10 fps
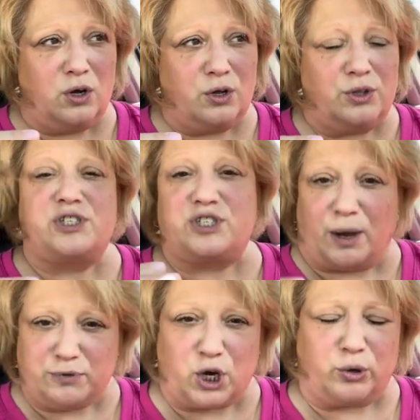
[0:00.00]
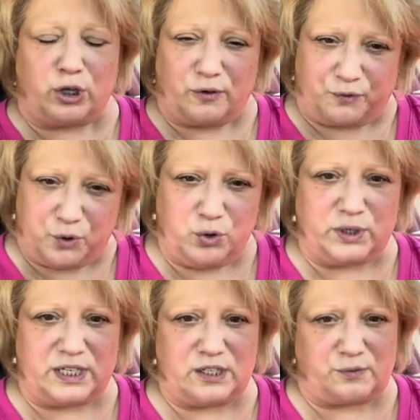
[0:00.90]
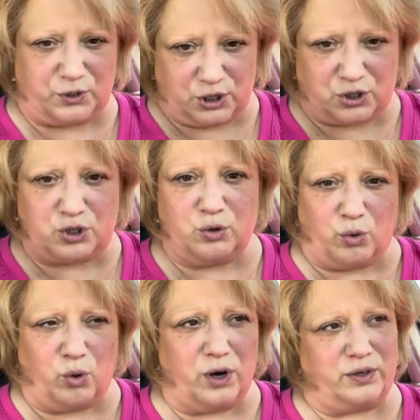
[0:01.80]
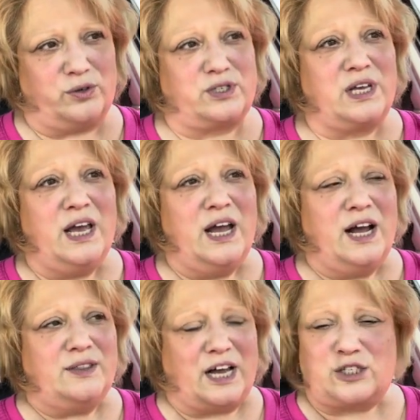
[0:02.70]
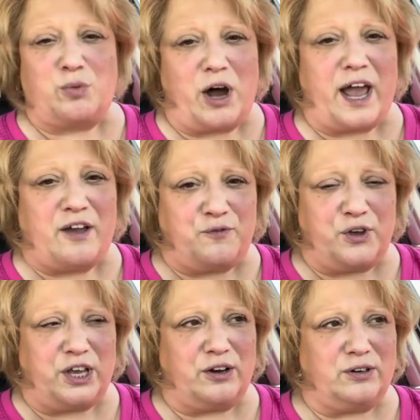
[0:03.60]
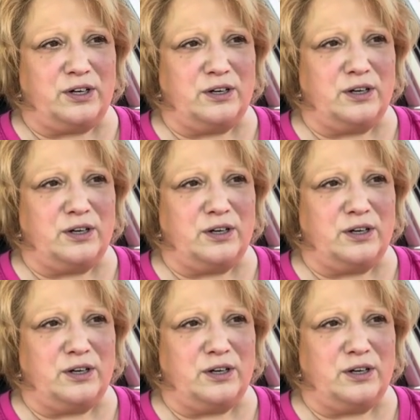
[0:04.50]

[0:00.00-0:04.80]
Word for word: the subtotal of food is for these two orders. That's why I figured,